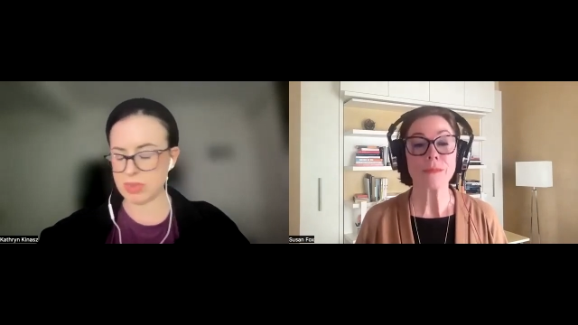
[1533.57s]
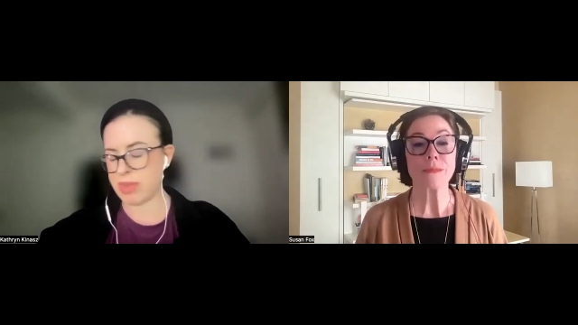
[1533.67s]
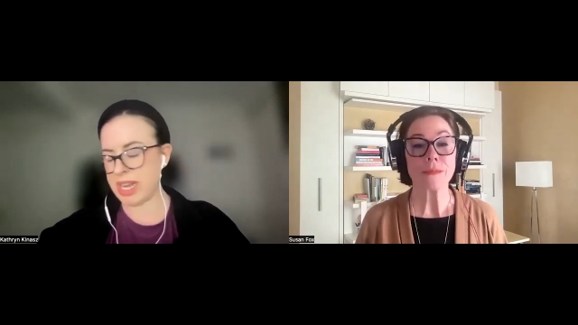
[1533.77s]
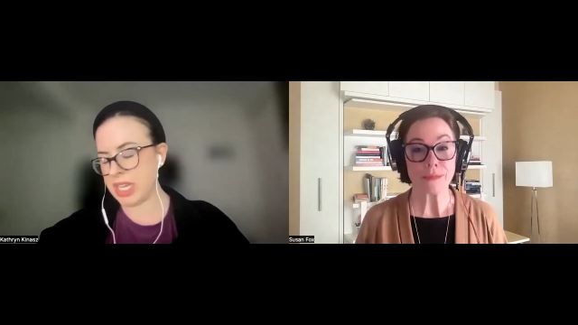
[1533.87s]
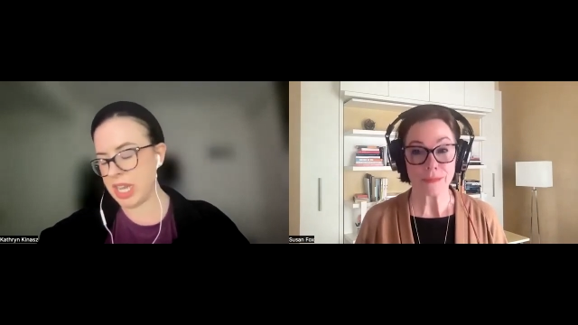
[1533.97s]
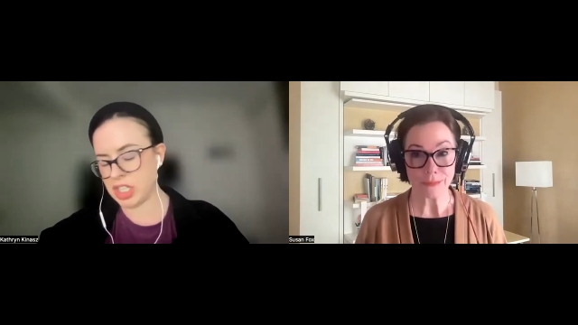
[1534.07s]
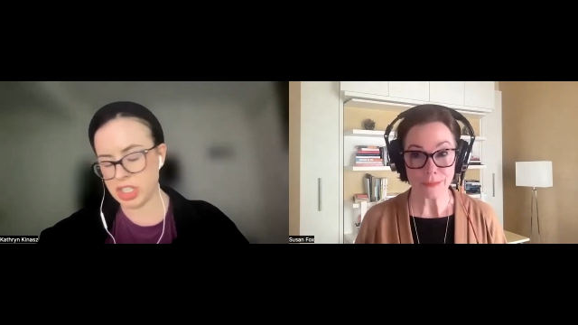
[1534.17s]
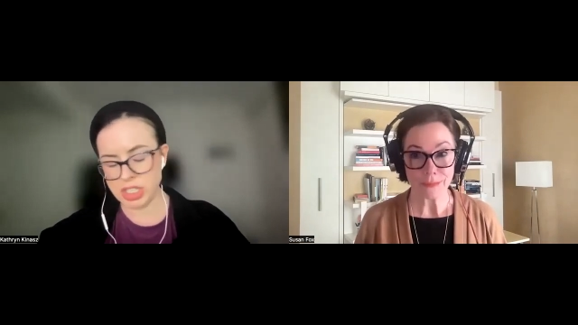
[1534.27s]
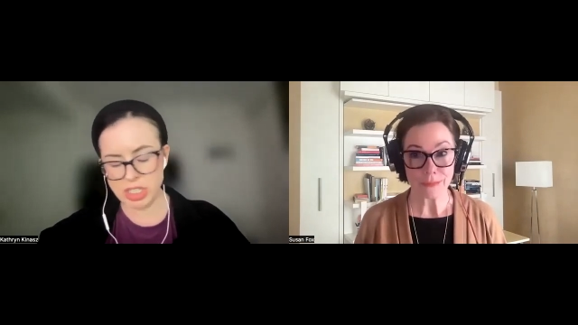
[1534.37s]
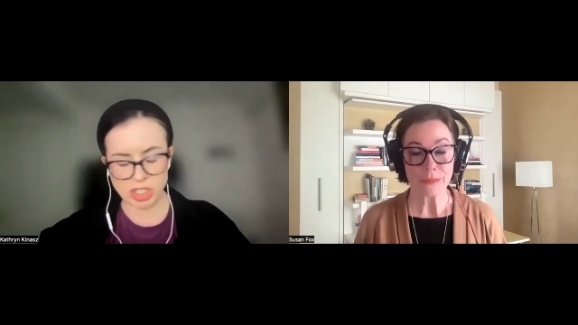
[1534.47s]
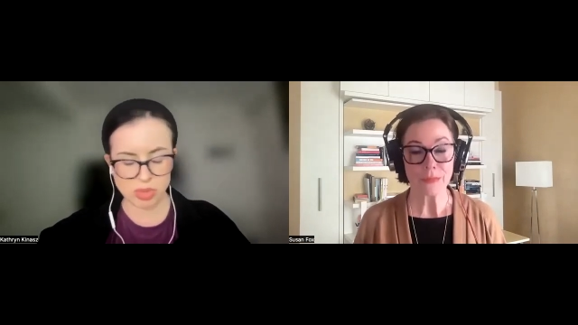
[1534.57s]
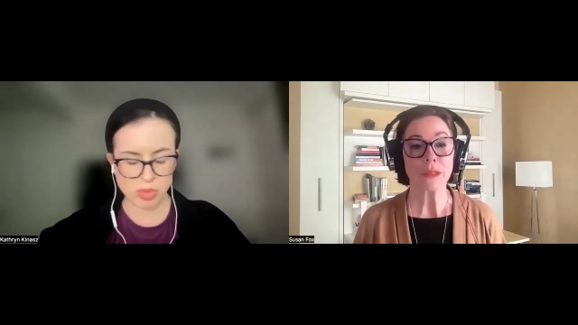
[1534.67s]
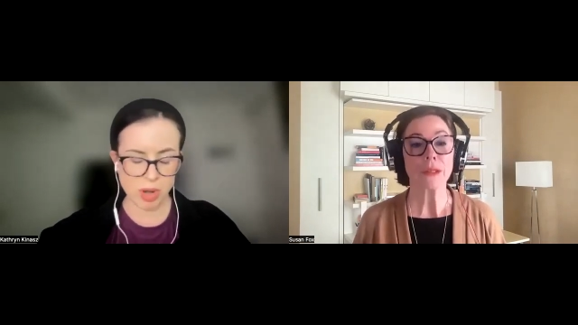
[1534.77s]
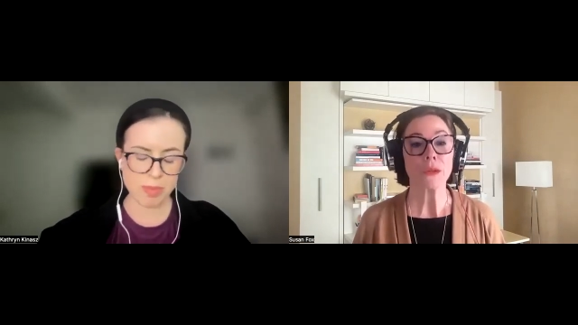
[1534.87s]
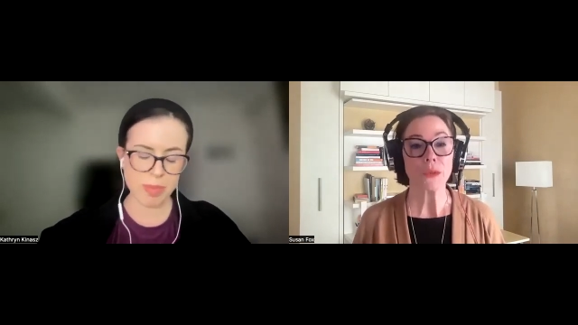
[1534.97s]
Speaker 1: medications
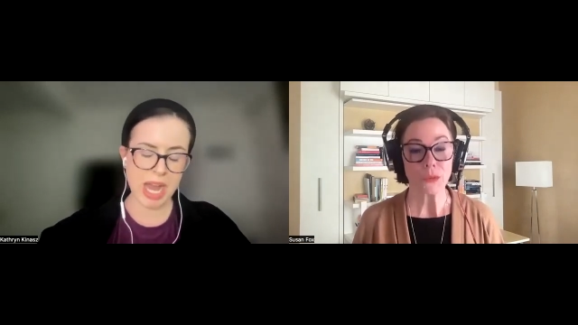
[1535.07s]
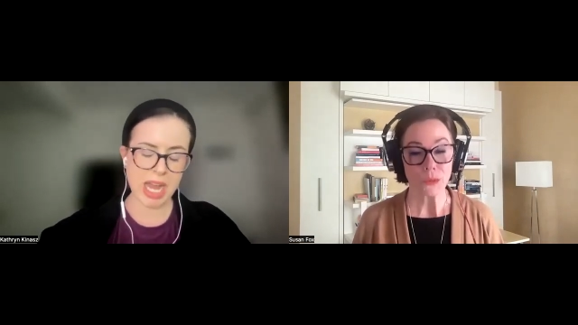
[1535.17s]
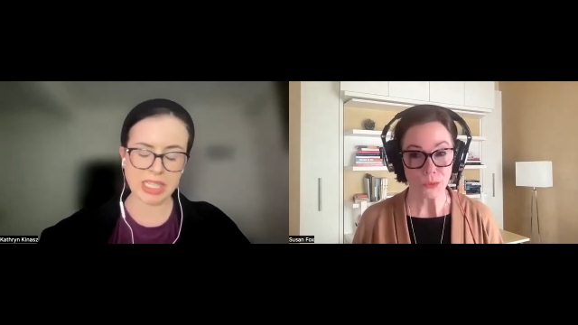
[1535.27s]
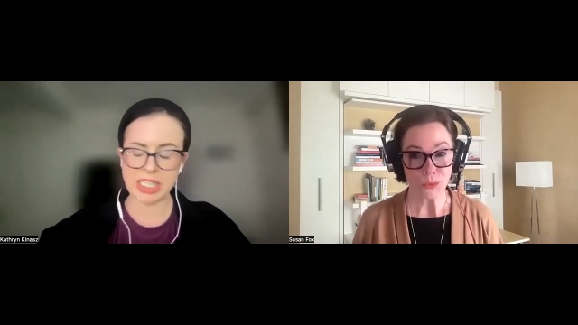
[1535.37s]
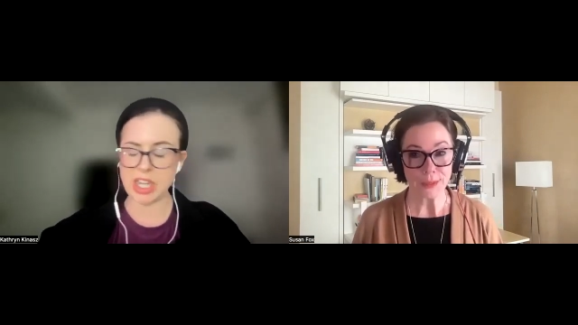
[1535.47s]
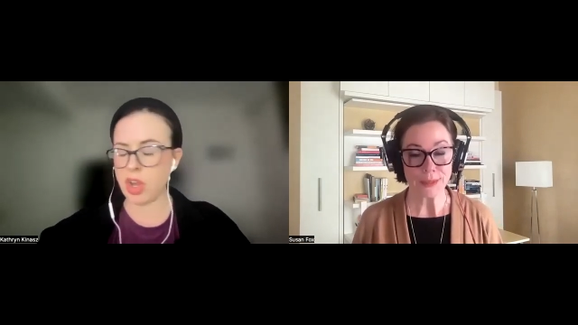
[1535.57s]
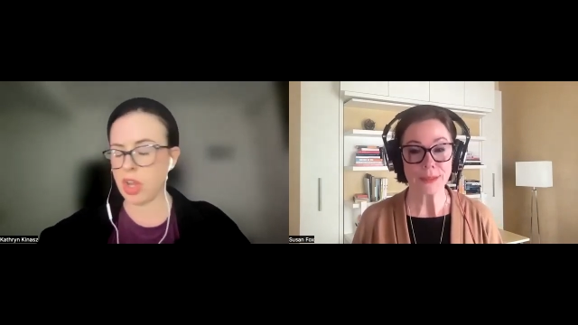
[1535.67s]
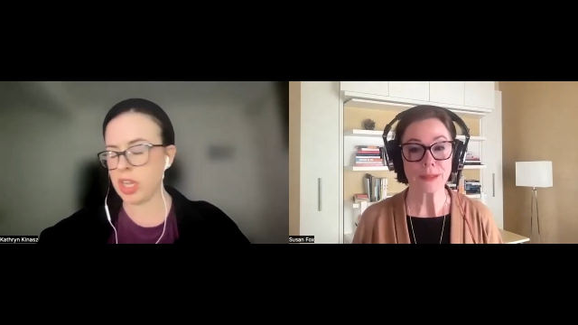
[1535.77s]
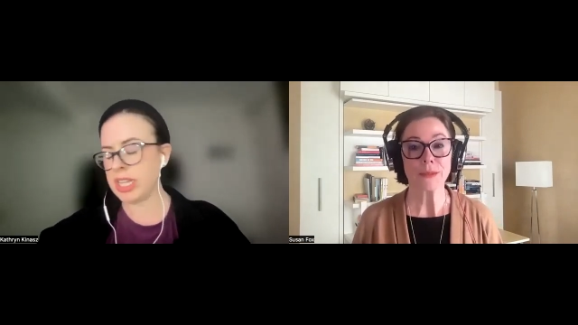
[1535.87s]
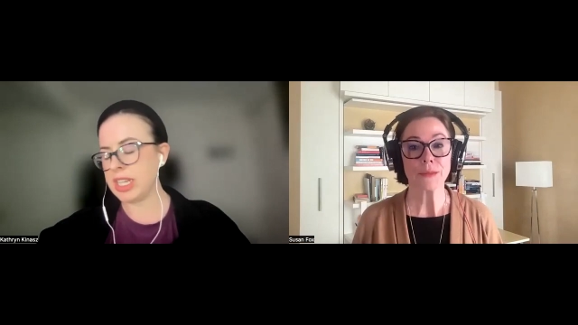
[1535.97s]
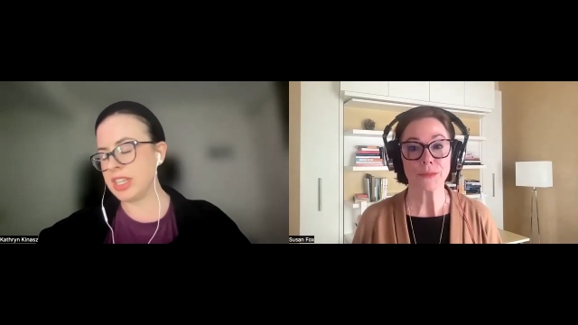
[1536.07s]
into our body, all